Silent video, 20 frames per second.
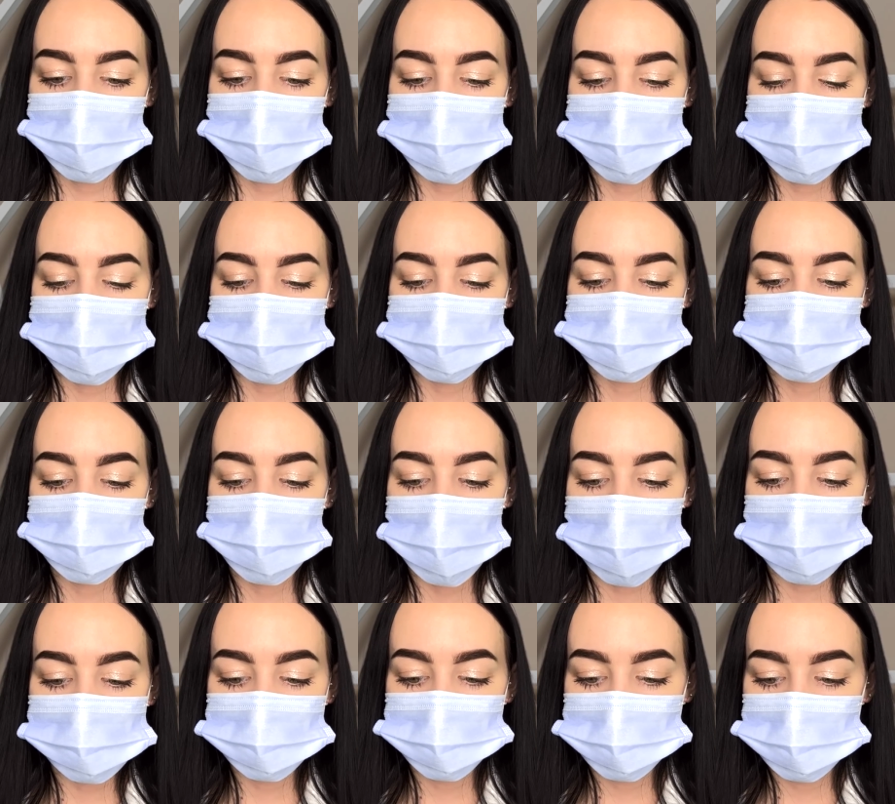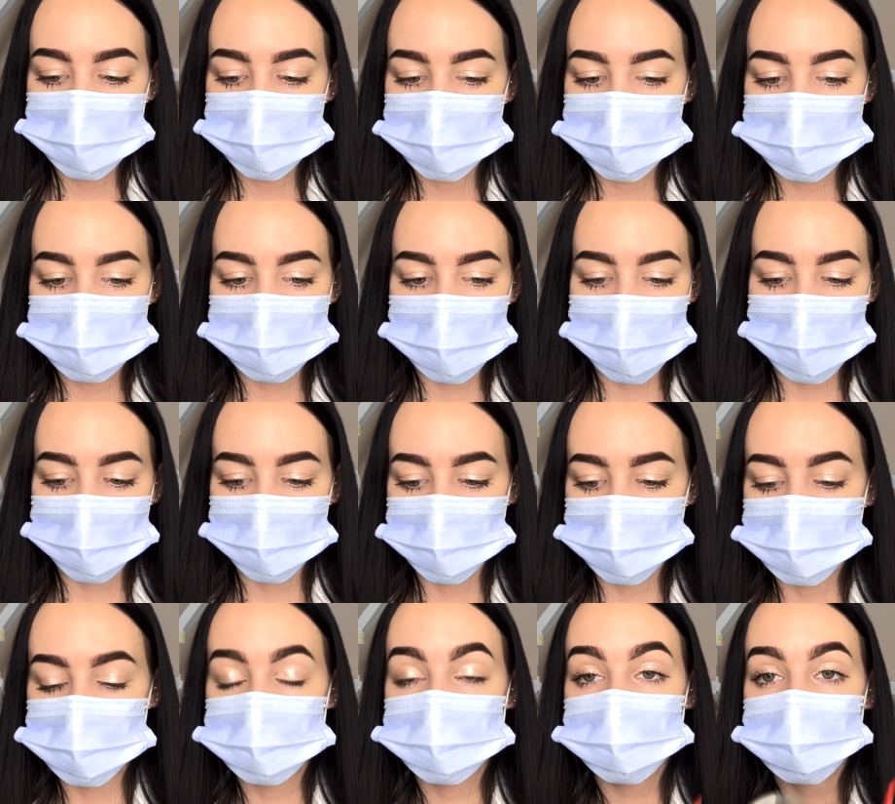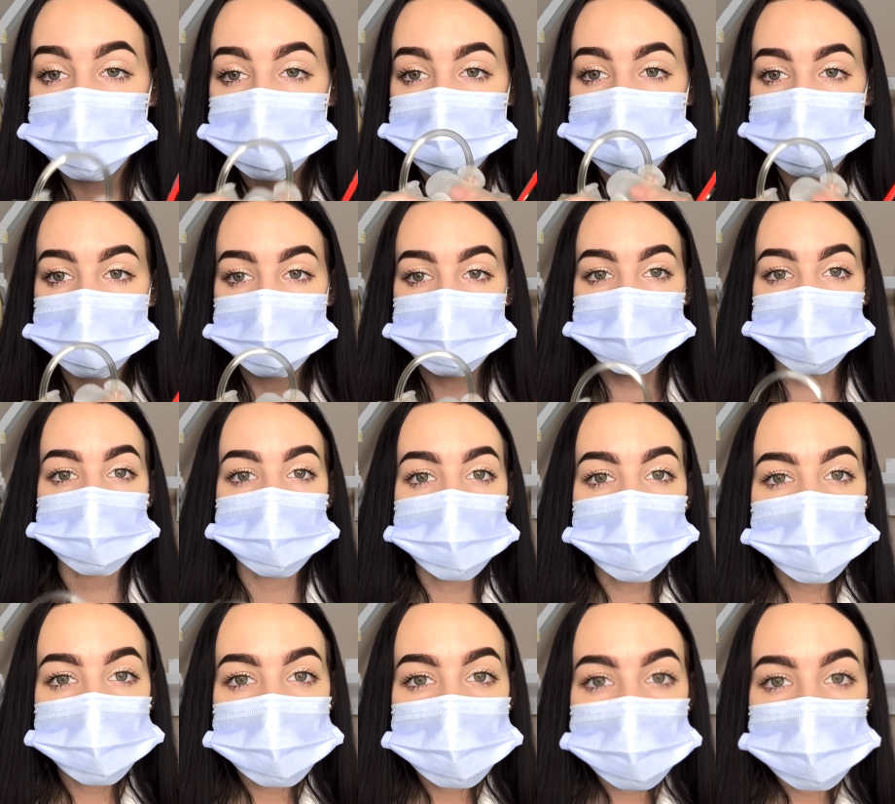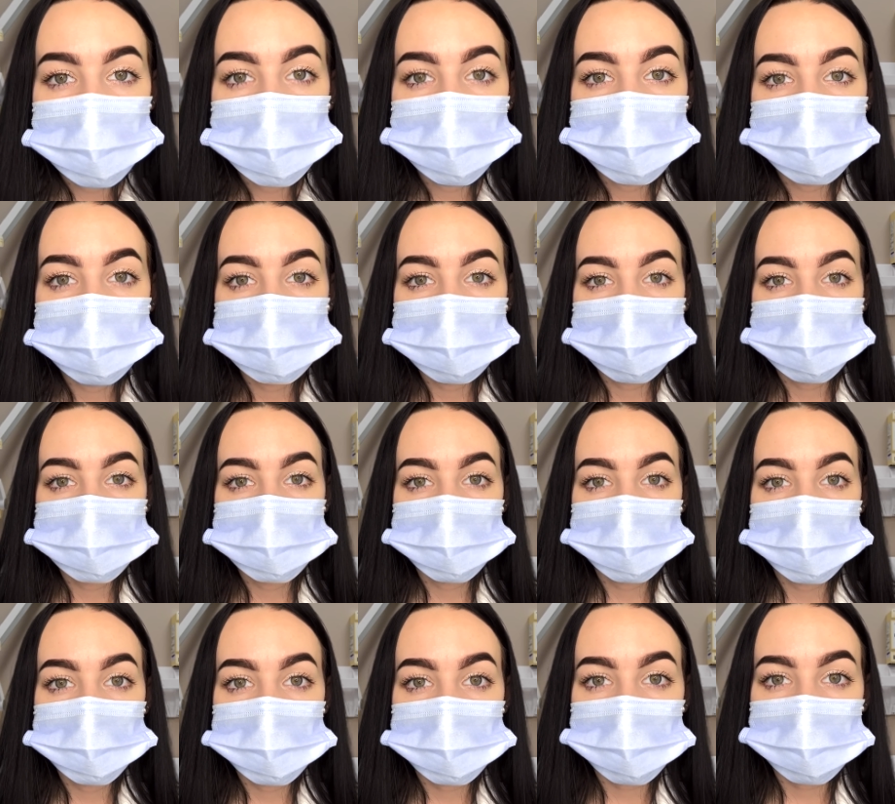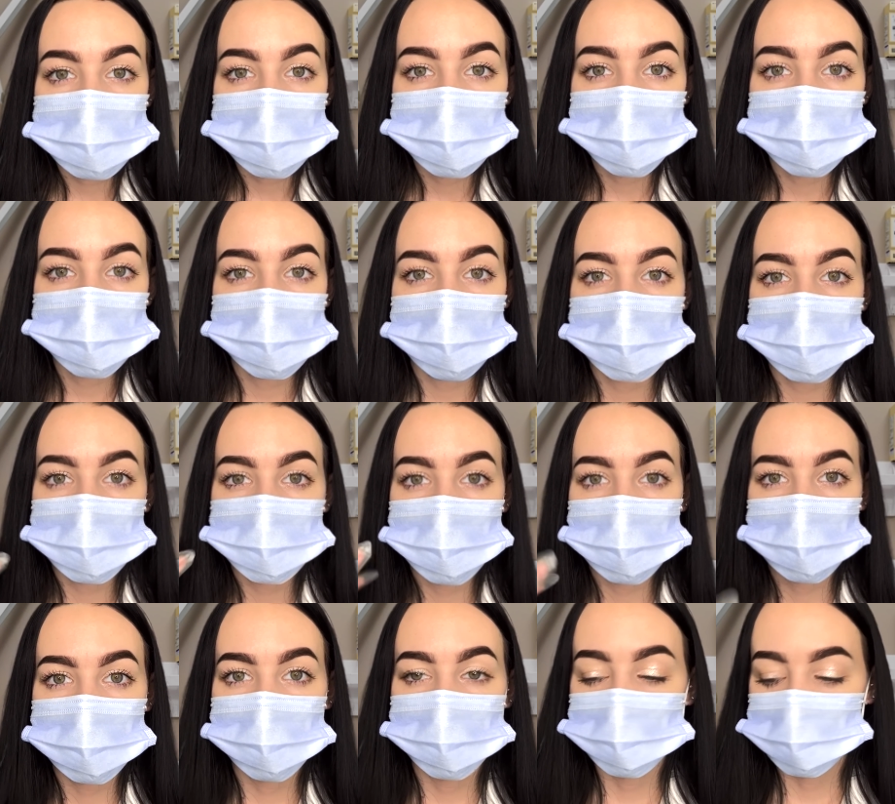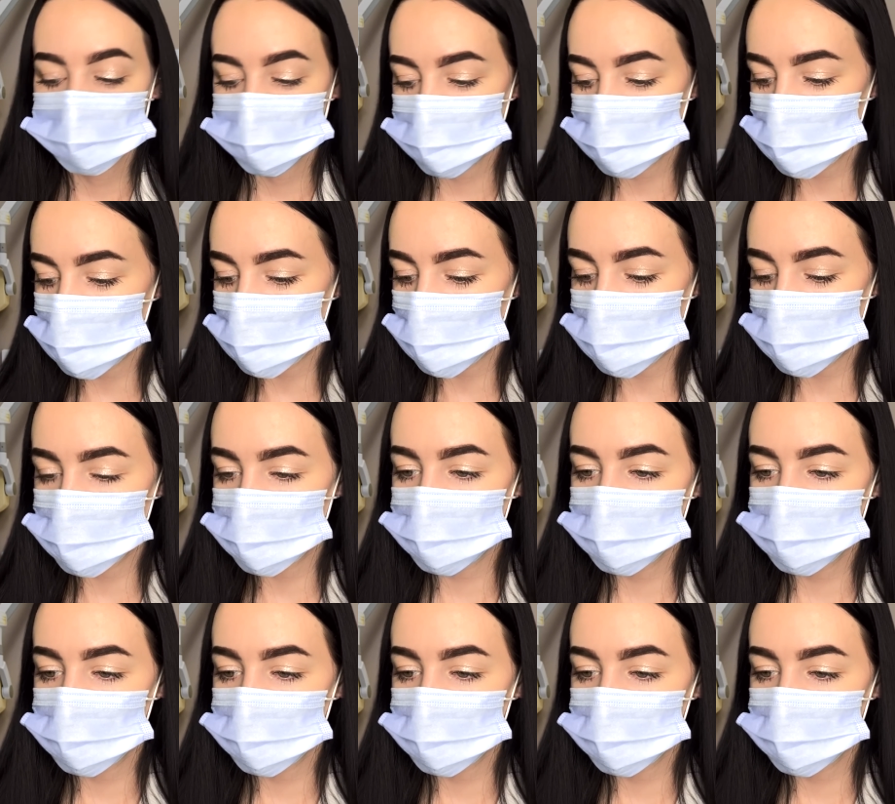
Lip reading: And I do just have the suction tube here in case you're starting to feel like you're flooding.